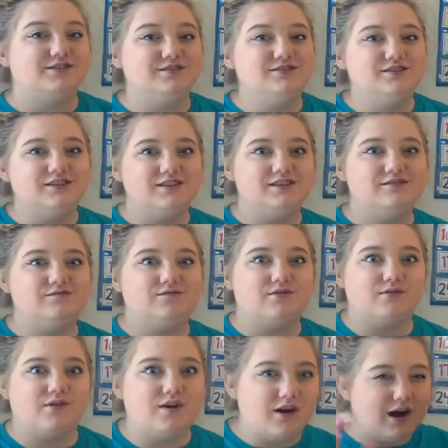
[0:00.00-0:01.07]
Good
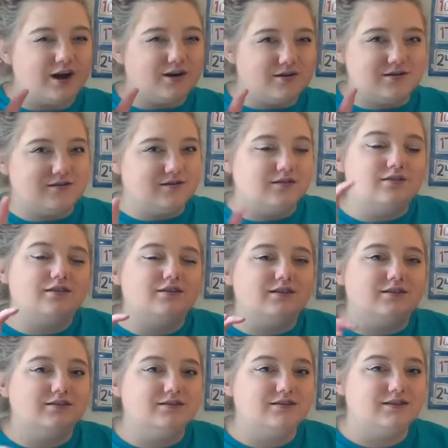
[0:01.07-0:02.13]
roar.
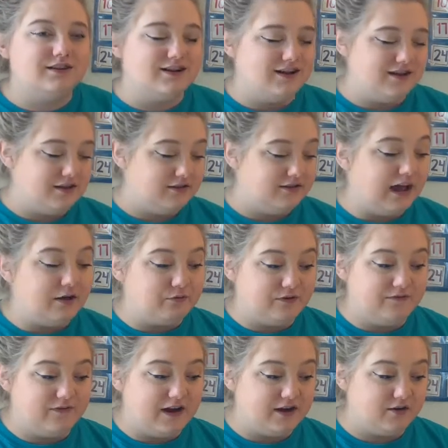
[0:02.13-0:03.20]
That was
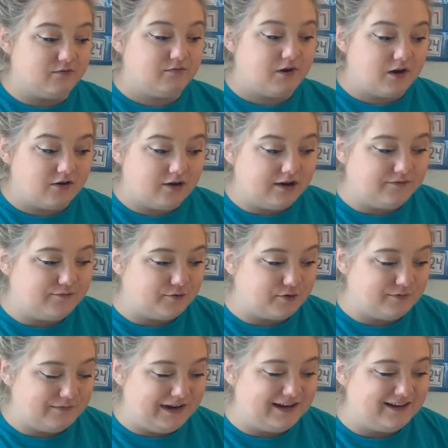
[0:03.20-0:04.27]
Vader roaring for
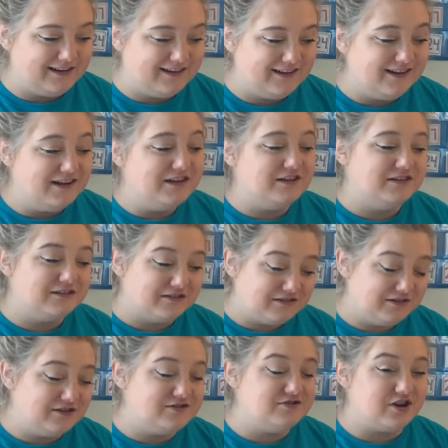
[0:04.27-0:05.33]
me.
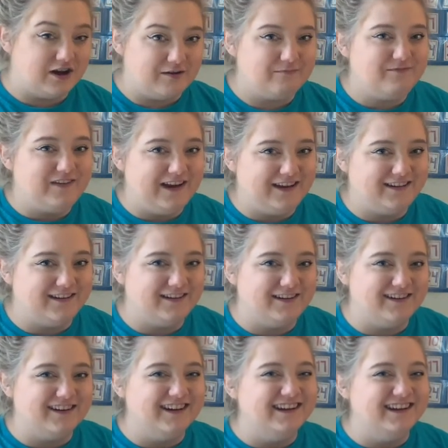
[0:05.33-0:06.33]
Good job, Vader.